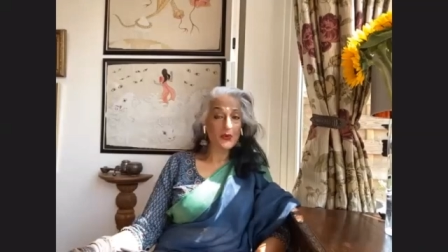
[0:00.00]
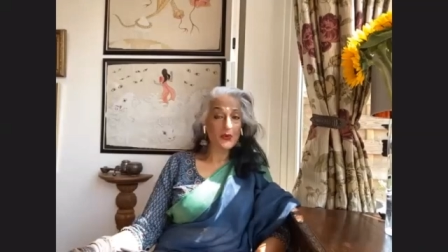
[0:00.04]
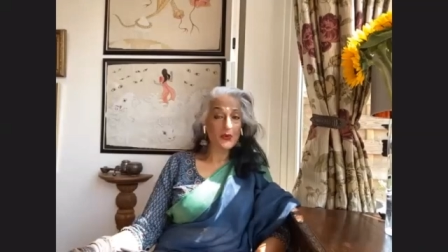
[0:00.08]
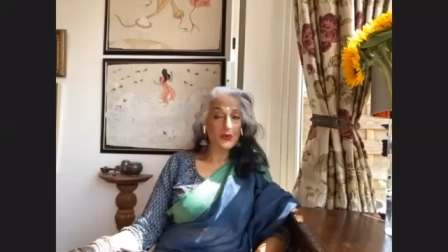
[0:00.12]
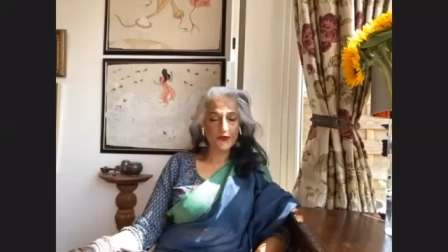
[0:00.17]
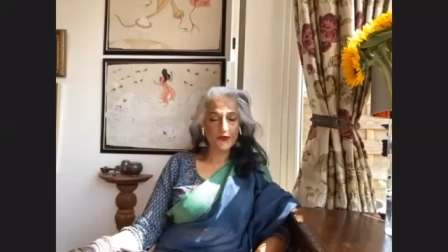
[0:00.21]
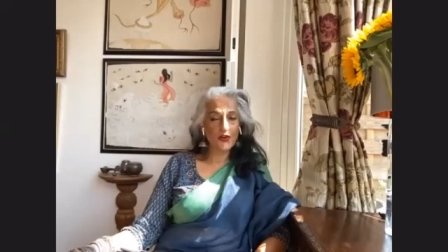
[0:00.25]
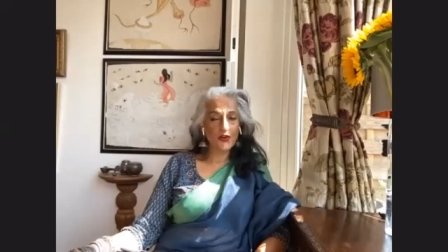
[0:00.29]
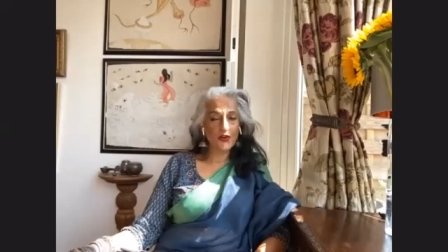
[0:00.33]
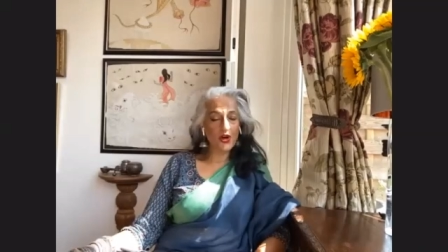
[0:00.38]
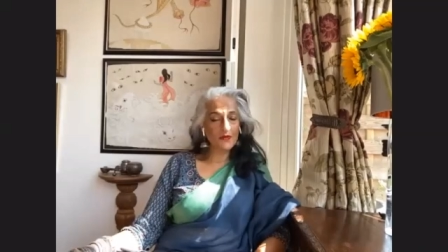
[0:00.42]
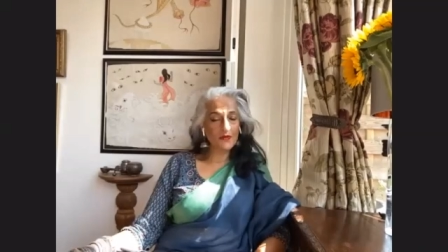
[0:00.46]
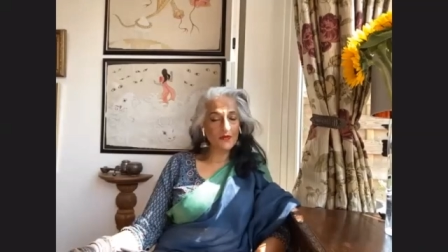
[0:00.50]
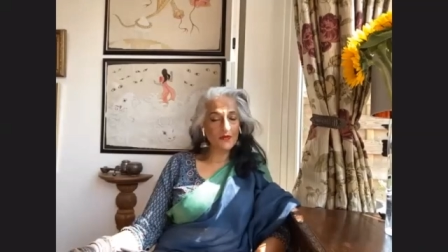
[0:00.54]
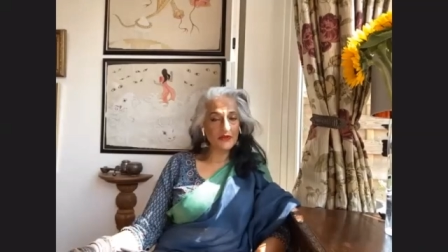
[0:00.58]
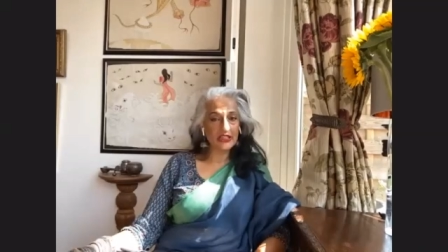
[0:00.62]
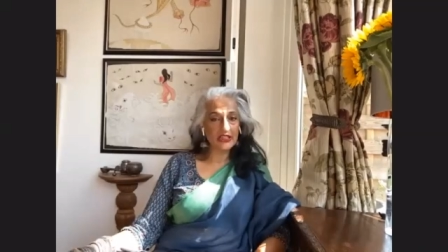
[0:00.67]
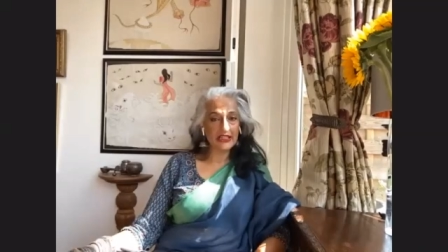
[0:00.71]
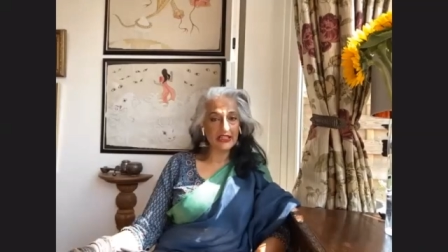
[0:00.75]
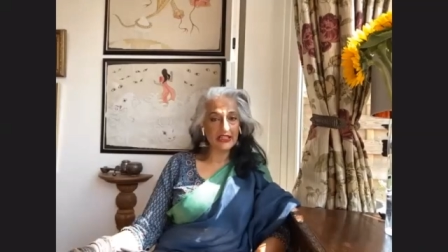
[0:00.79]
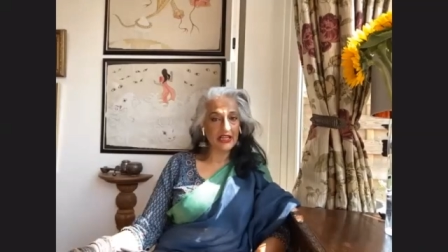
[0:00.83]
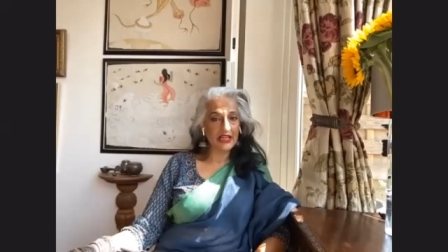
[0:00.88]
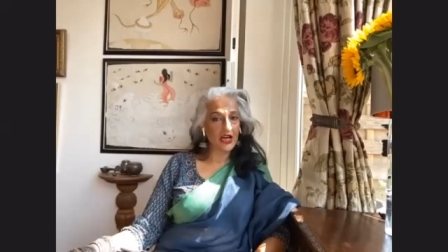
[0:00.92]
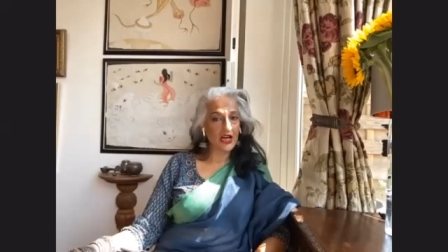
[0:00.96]
from the
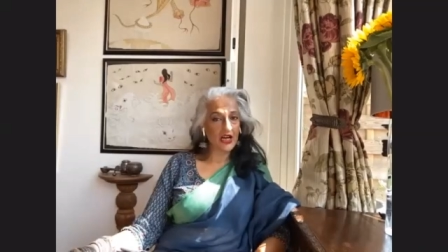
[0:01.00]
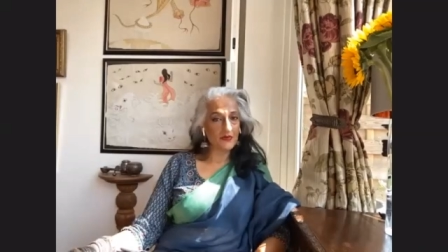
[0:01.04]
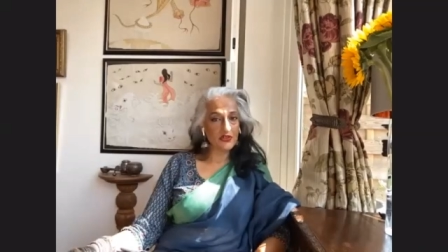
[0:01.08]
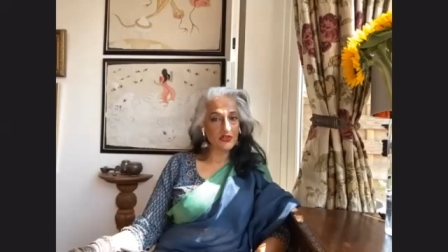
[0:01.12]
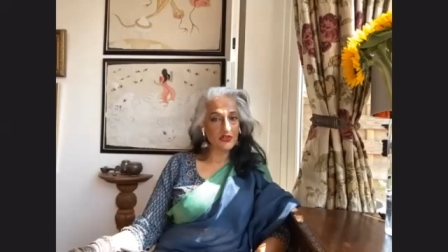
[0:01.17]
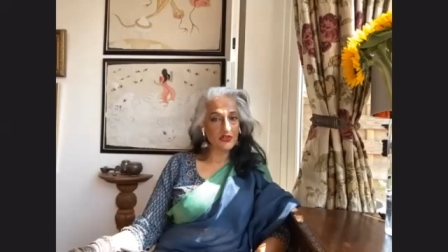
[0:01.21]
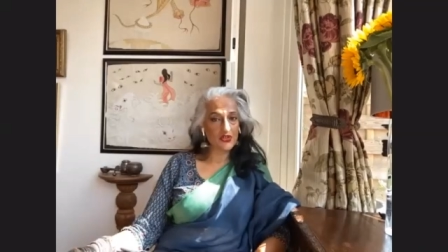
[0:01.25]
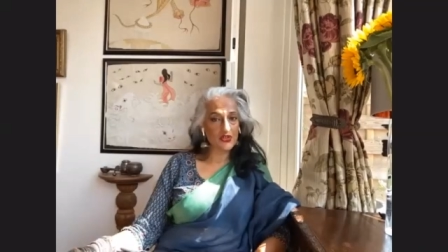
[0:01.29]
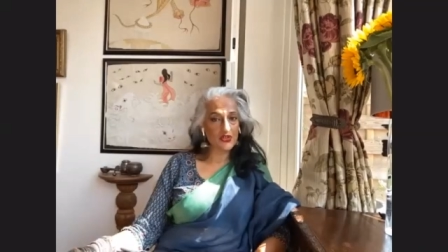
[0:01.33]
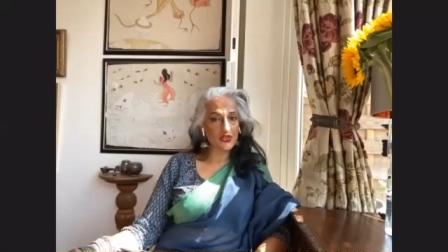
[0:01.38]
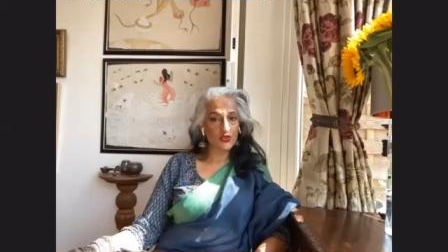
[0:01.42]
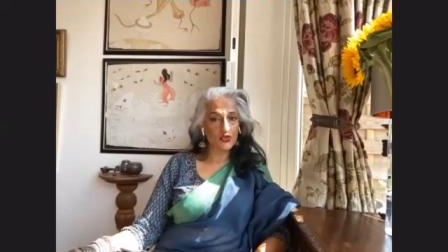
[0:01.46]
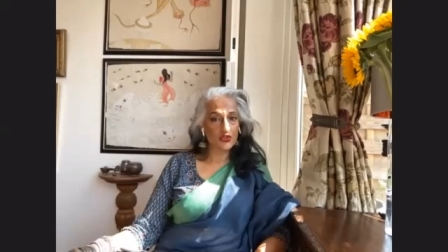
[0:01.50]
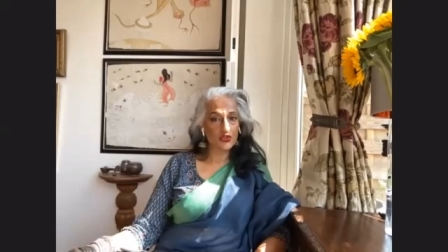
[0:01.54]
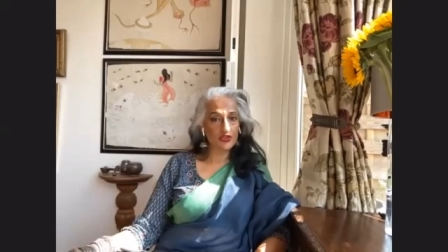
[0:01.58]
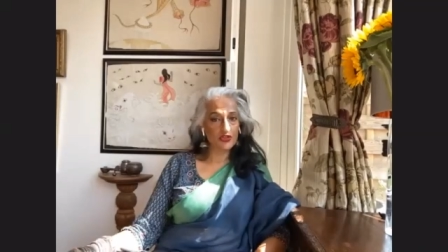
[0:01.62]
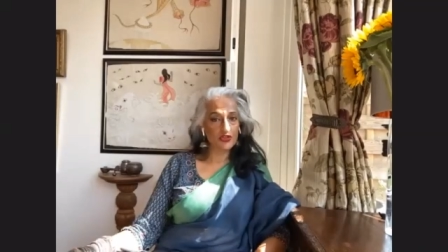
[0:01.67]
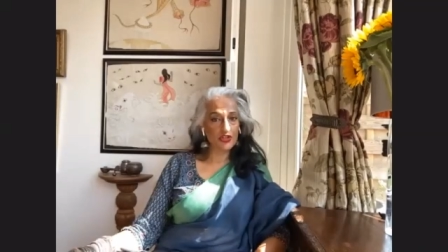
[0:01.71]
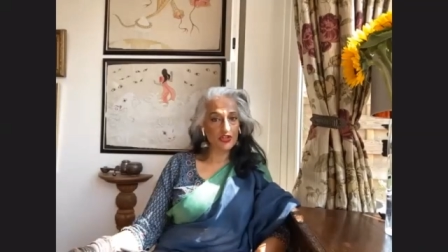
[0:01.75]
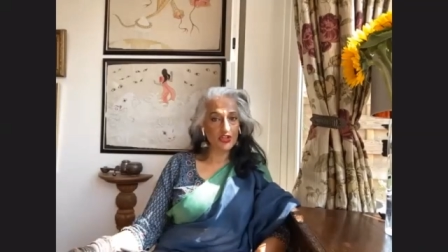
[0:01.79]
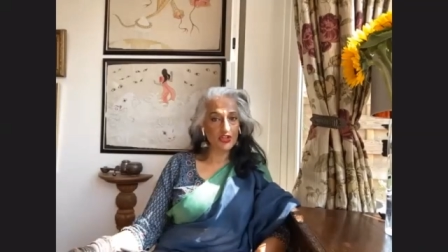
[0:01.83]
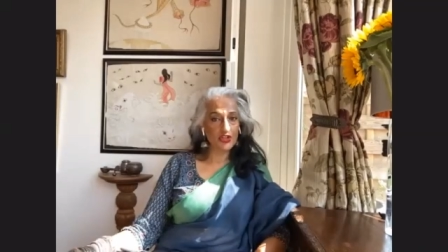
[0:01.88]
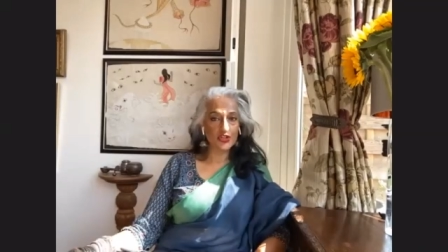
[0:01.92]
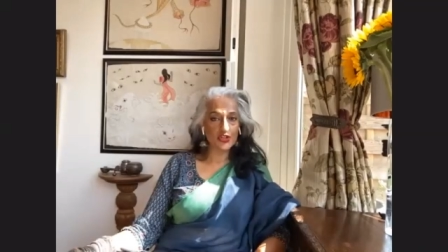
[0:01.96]
Kama Sutra to
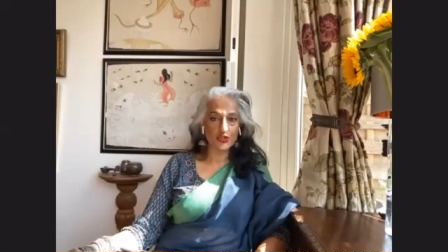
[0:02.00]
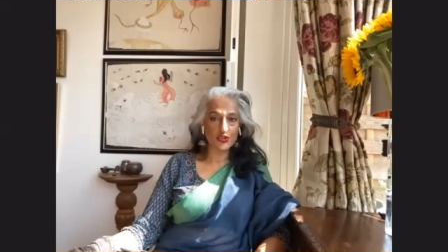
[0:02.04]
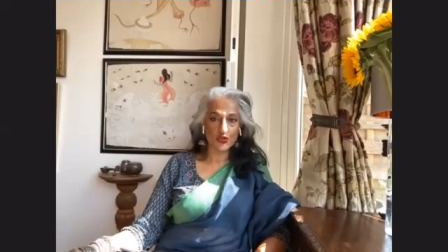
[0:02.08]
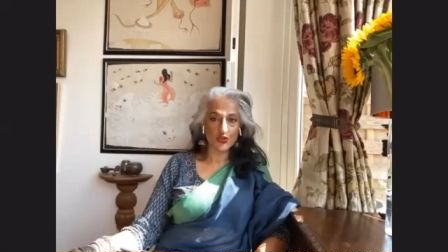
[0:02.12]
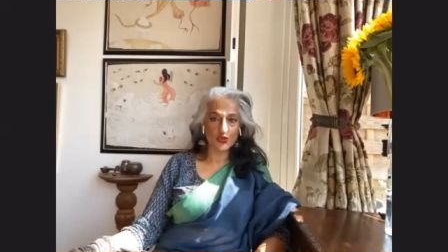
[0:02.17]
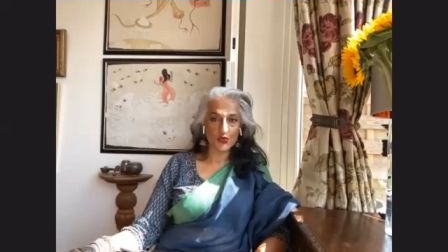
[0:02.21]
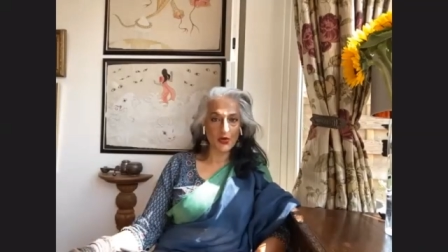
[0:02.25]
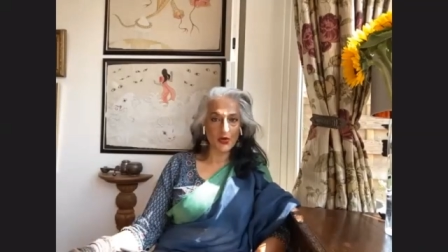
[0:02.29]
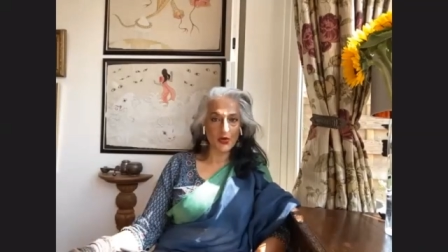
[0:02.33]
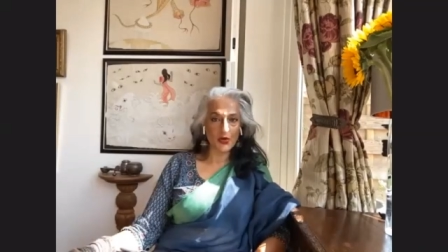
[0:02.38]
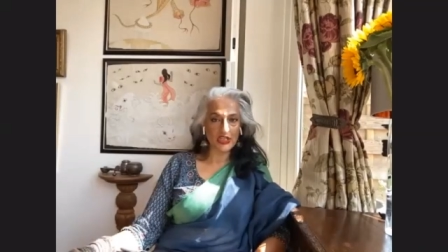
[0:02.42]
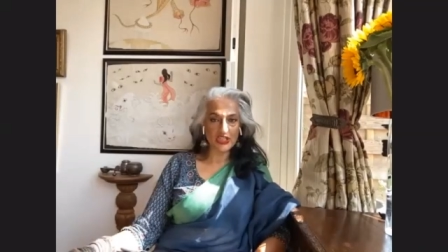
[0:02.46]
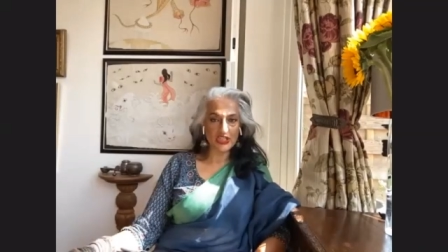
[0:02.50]
2020,